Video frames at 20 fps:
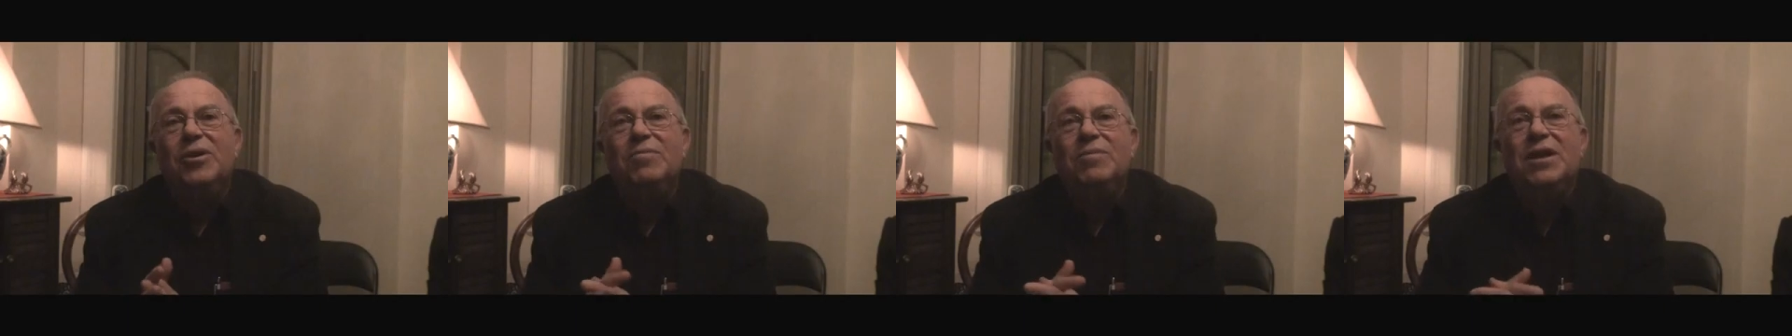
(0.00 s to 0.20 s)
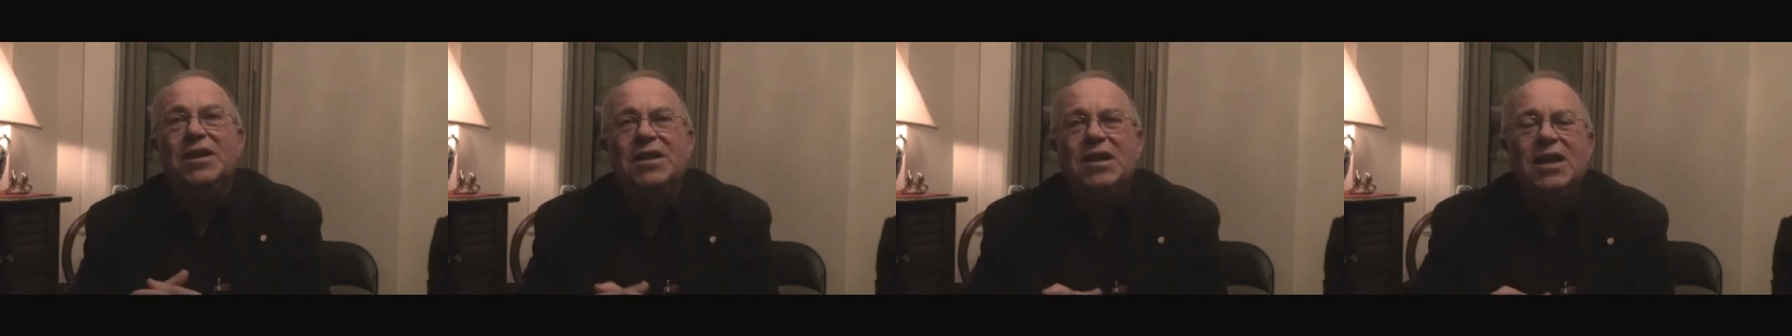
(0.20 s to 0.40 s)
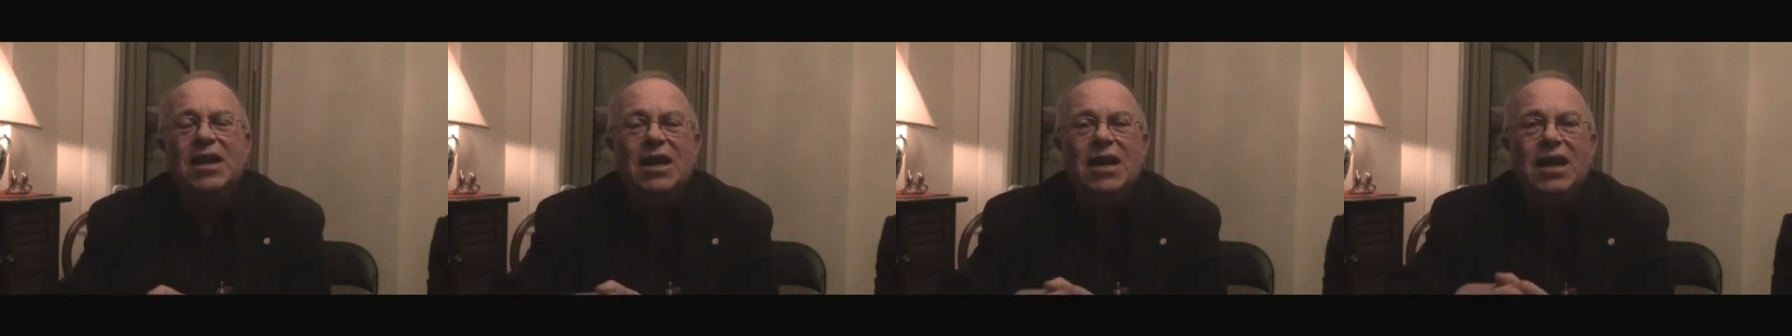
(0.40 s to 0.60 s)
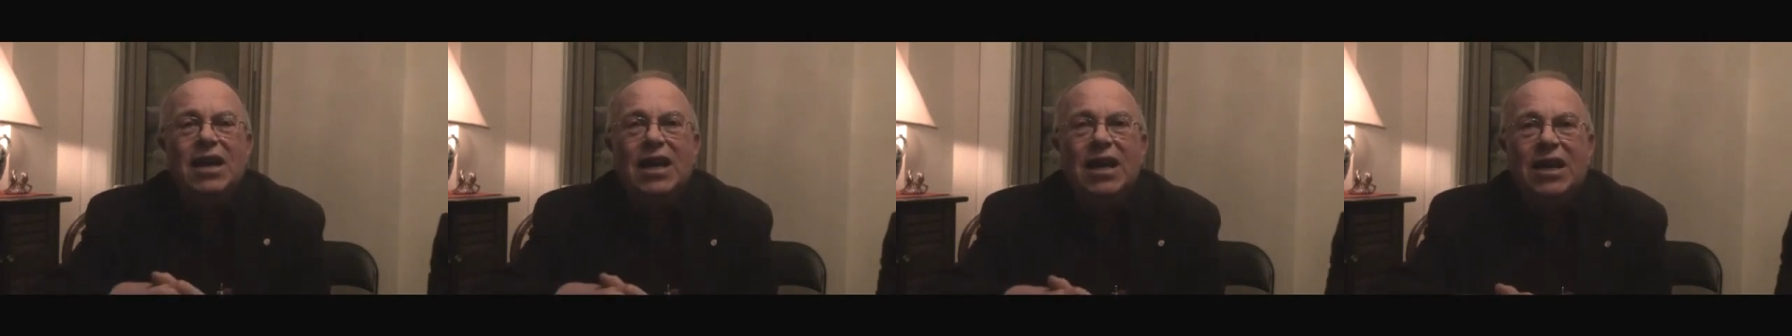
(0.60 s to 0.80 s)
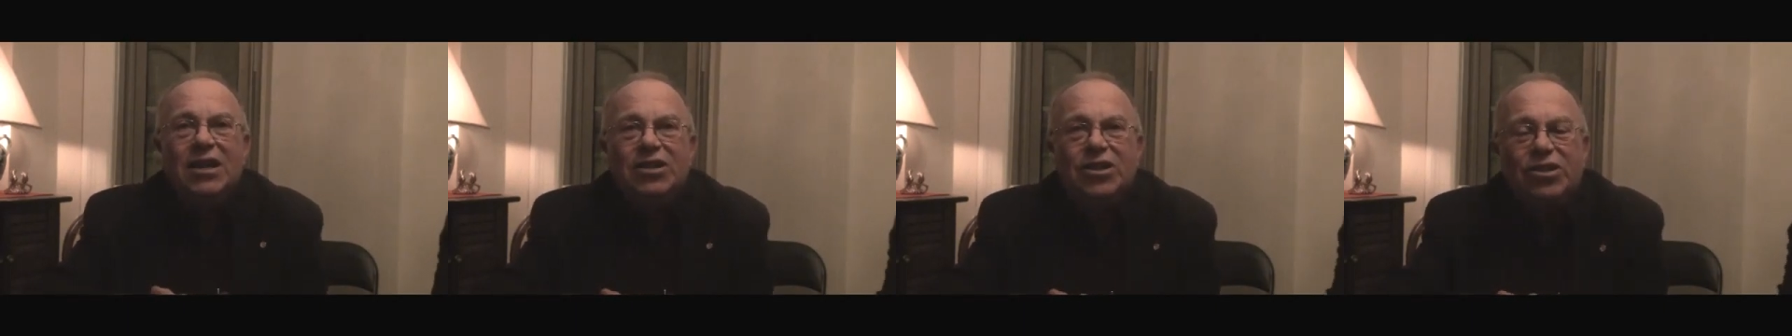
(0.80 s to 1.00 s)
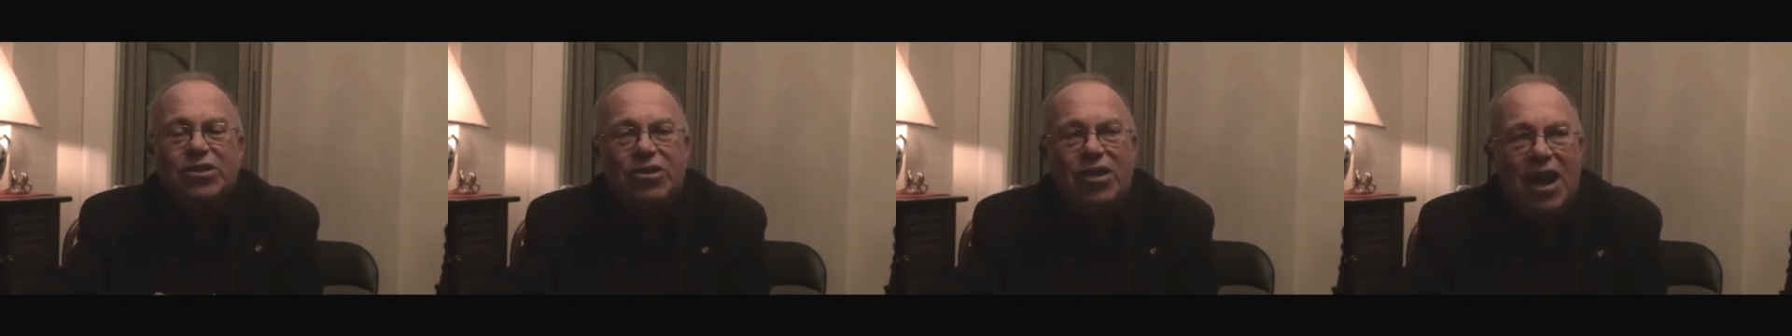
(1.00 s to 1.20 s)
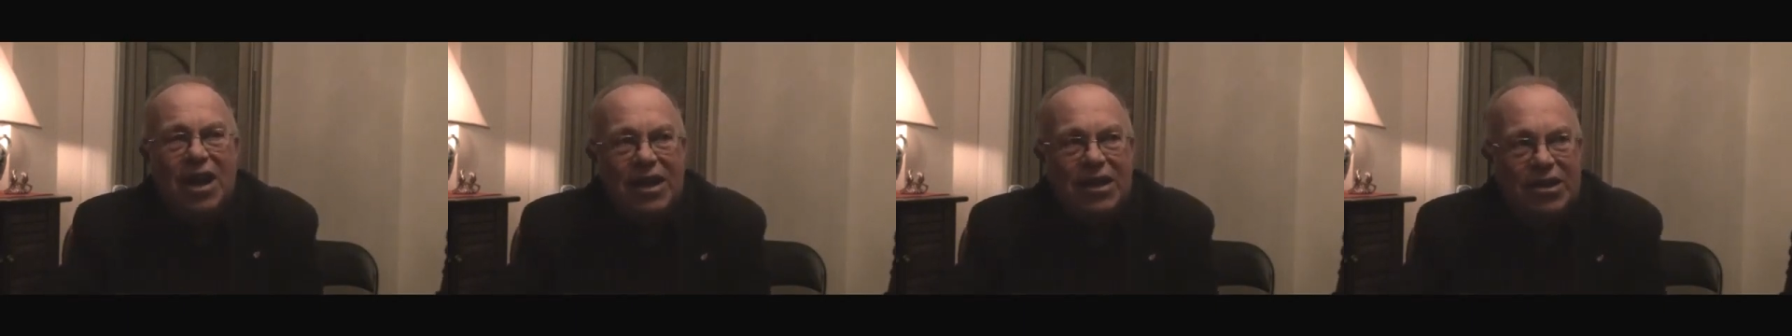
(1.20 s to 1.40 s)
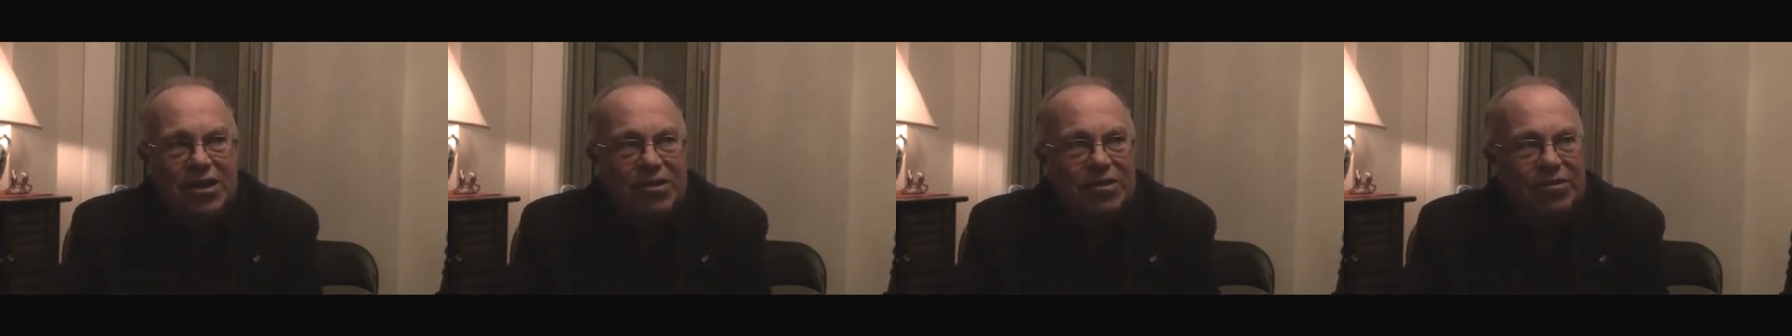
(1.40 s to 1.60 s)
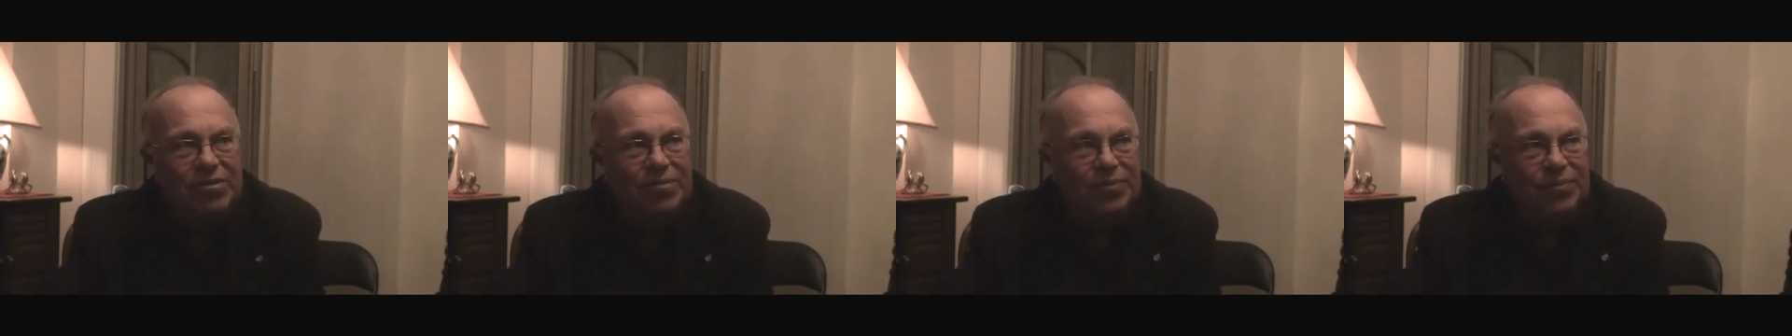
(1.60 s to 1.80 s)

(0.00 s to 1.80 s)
moment is trying to